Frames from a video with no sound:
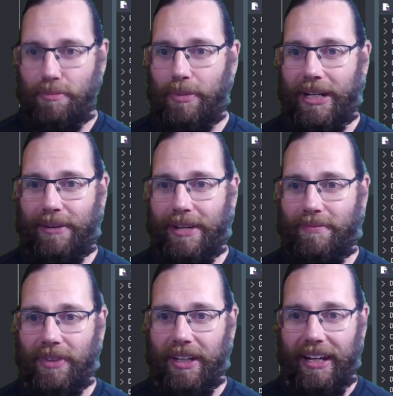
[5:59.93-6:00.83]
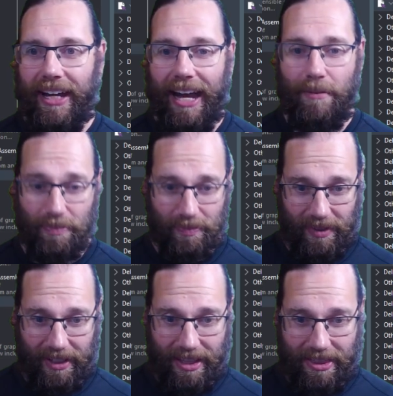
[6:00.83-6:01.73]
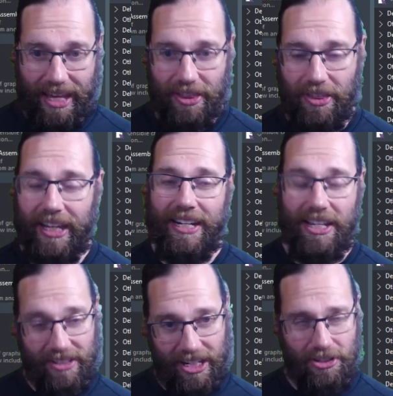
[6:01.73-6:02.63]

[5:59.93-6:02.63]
But anyway, um, the other thing it does, doesn't